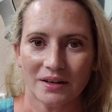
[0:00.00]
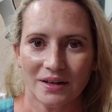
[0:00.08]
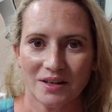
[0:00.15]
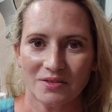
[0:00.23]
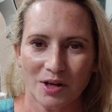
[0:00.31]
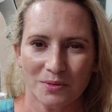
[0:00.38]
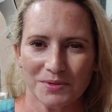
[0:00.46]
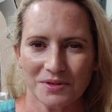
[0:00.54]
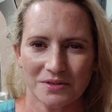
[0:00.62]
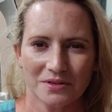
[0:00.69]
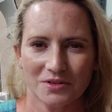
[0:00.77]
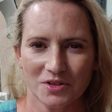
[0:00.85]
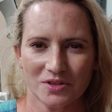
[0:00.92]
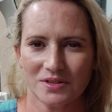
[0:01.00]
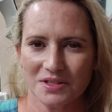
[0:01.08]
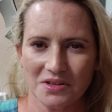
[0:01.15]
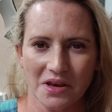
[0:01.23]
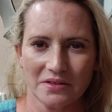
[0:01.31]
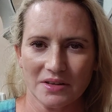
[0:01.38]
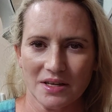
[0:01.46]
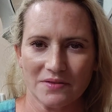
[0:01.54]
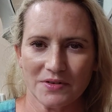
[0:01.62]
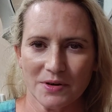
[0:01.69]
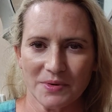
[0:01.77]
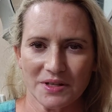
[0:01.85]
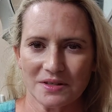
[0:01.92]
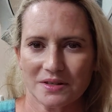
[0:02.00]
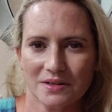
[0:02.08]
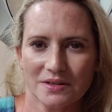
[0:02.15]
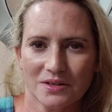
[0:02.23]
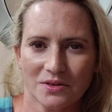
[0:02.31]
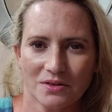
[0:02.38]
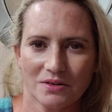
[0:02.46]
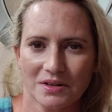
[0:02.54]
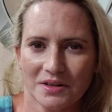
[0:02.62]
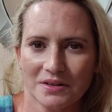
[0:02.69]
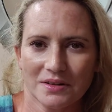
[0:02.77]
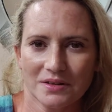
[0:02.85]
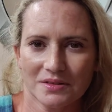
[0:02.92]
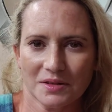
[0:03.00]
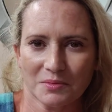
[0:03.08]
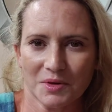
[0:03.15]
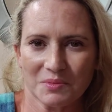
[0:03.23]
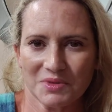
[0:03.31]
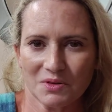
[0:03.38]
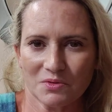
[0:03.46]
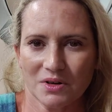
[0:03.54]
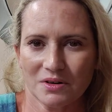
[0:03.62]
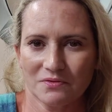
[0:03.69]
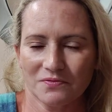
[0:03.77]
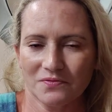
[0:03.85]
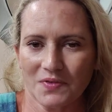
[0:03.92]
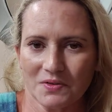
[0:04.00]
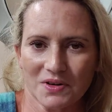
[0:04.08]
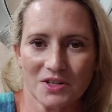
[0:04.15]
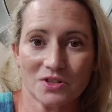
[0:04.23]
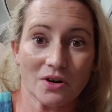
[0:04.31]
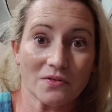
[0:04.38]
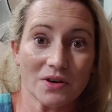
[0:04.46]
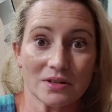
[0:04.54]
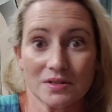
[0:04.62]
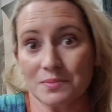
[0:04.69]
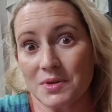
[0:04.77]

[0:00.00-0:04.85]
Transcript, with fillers: kind of helps just slightly even out my skin tone, and sometimes I'll wear foundation over it.